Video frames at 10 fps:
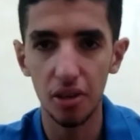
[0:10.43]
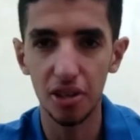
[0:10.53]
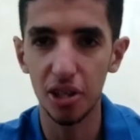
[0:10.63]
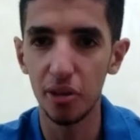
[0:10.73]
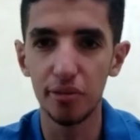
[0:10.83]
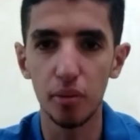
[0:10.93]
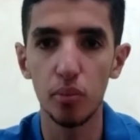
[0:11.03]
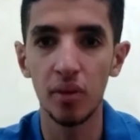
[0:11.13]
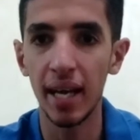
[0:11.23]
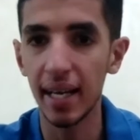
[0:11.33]
going from
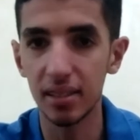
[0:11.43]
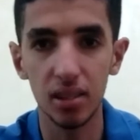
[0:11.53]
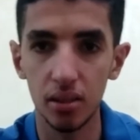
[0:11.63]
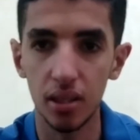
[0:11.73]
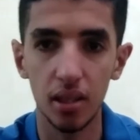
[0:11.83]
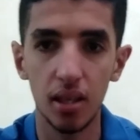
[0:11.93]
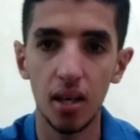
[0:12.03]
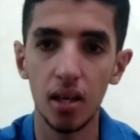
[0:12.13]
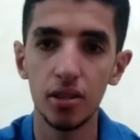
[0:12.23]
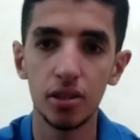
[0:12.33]
reacting to
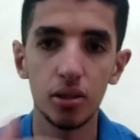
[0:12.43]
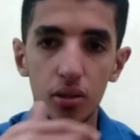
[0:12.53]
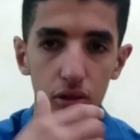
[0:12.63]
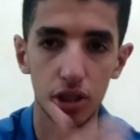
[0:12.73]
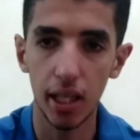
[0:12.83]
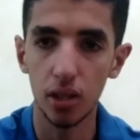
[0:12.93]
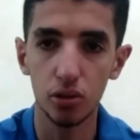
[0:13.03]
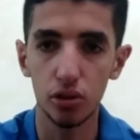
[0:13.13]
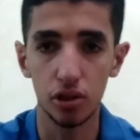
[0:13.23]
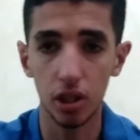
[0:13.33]
Khan to channel
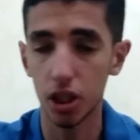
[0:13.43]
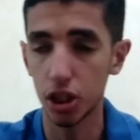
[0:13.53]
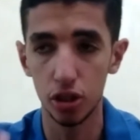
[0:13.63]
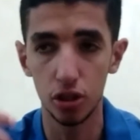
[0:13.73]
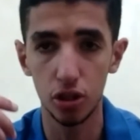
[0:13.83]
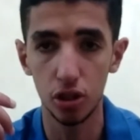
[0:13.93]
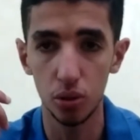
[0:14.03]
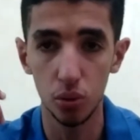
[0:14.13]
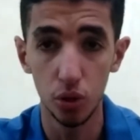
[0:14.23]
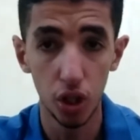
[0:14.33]
introduction
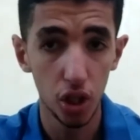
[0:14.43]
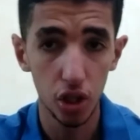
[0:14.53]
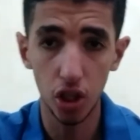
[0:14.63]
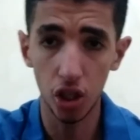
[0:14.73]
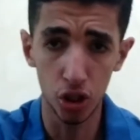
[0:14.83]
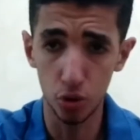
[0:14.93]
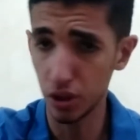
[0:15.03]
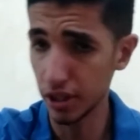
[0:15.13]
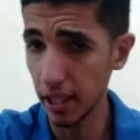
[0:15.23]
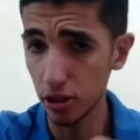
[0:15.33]
to Darkness of
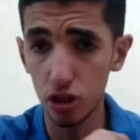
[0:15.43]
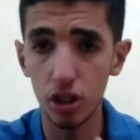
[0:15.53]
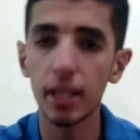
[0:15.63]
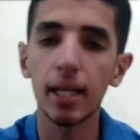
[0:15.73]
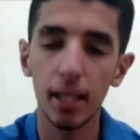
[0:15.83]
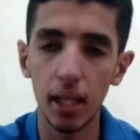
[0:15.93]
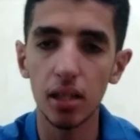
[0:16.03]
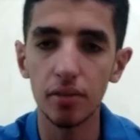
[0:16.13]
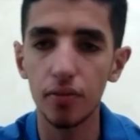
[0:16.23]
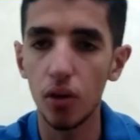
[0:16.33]
Intelligence, like a
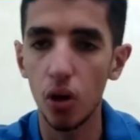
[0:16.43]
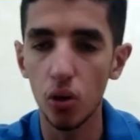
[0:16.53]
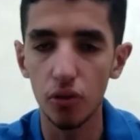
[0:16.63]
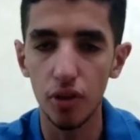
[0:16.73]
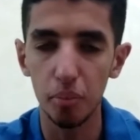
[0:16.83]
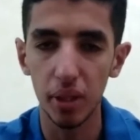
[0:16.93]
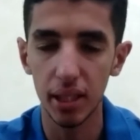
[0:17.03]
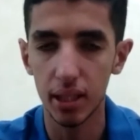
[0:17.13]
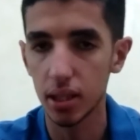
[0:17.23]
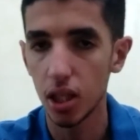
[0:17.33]
lot of all over the
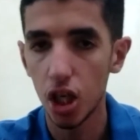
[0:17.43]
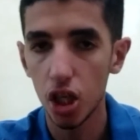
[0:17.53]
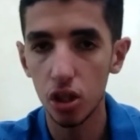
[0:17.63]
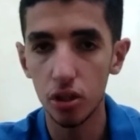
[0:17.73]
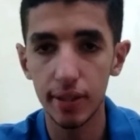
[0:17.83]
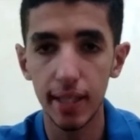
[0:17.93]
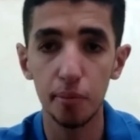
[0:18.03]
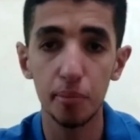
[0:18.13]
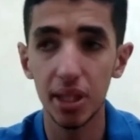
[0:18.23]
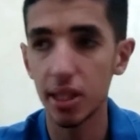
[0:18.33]
place content.
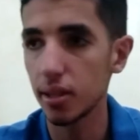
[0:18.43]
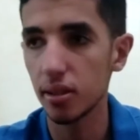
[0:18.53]
But